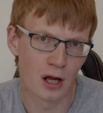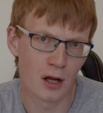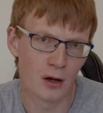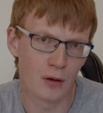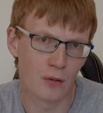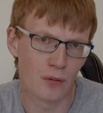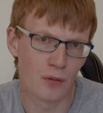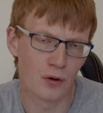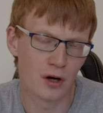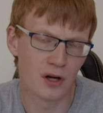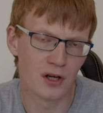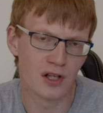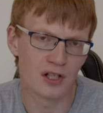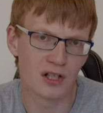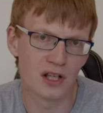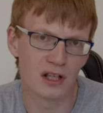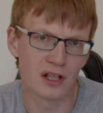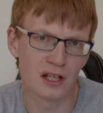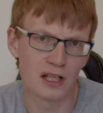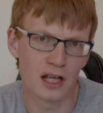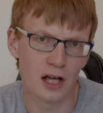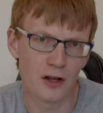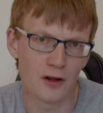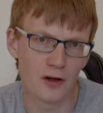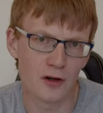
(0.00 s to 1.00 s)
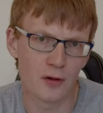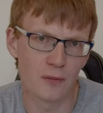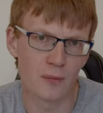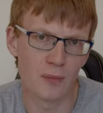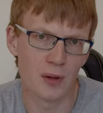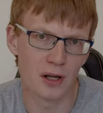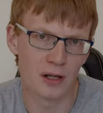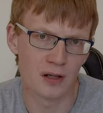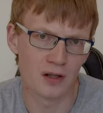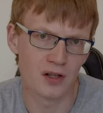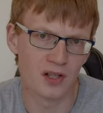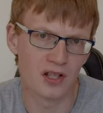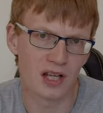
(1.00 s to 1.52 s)
whereas in the other
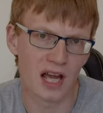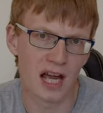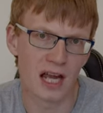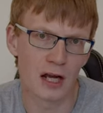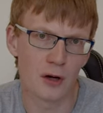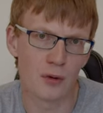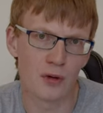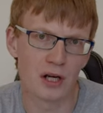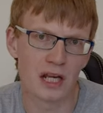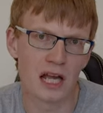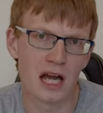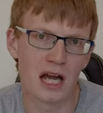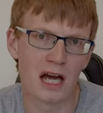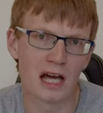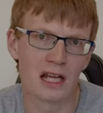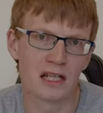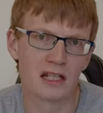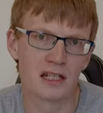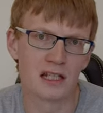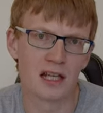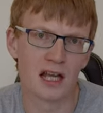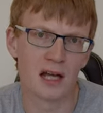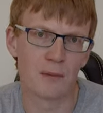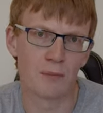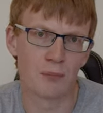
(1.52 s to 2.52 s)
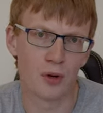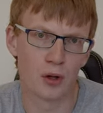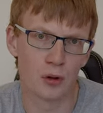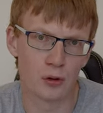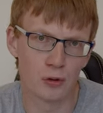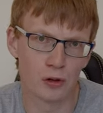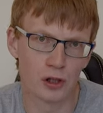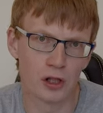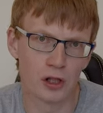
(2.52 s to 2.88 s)
builds I only had a pull